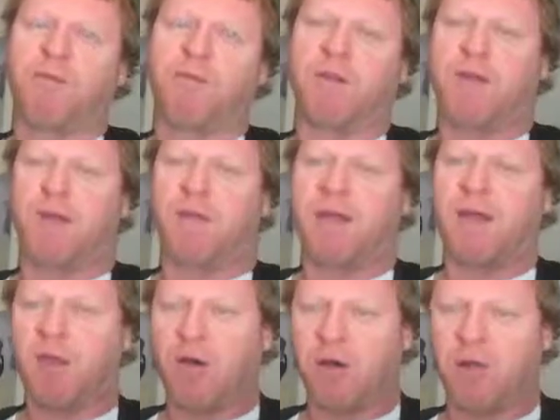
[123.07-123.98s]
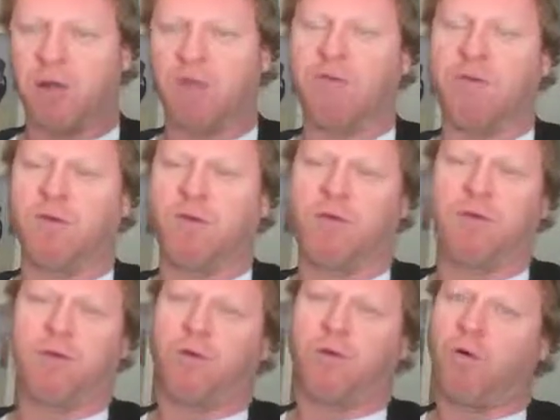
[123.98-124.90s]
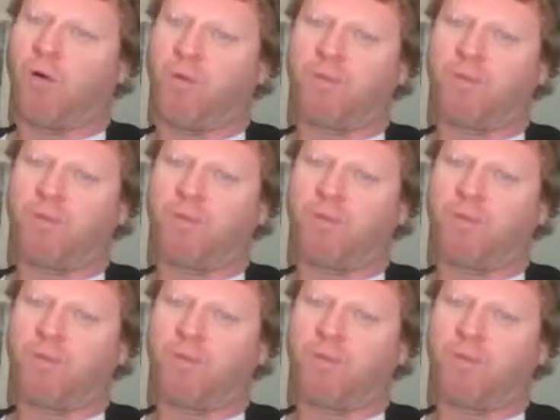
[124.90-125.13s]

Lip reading: to think about the idea of youth at all.